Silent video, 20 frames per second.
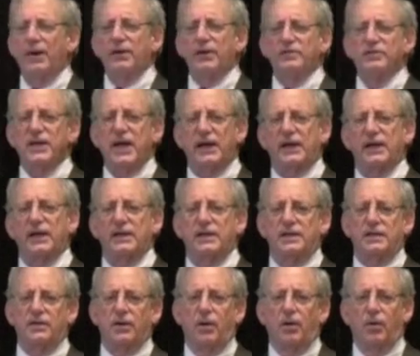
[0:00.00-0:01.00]
a decade
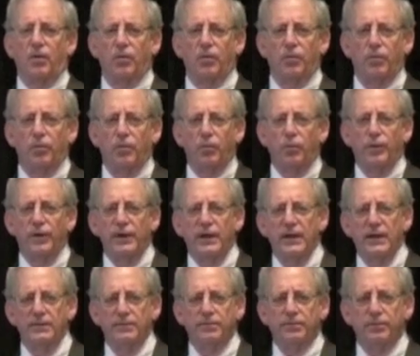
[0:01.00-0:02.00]
ago,
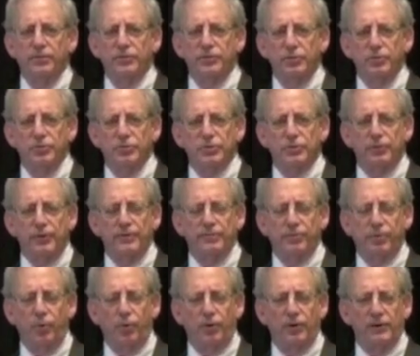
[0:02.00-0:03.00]
we produced a
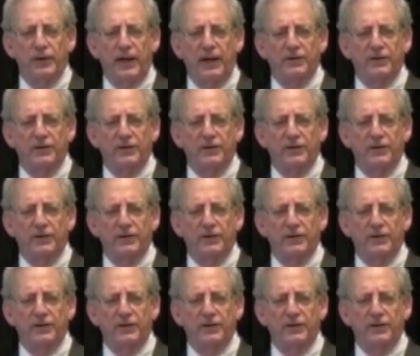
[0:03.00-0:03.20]
report.